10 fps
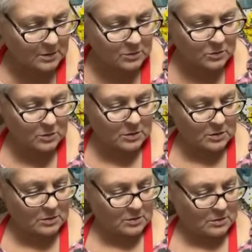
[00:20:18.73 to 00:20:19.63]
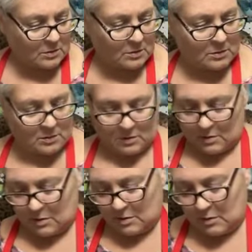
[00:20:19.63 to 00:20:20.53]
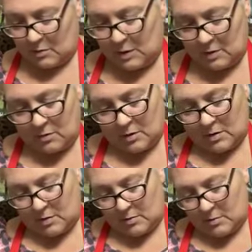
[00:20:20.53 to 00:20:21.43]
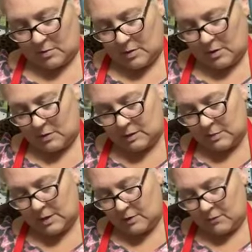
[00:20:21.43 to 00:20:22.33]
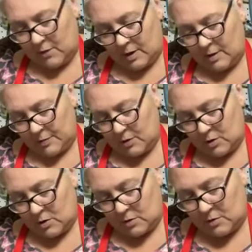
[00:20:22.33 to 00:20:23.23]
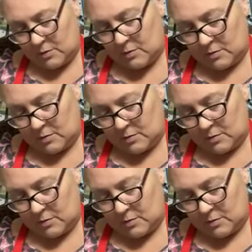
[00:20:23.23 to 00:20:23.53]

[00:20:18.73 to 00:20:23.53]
Oh. Well, I don't see my nail file up there, y'all.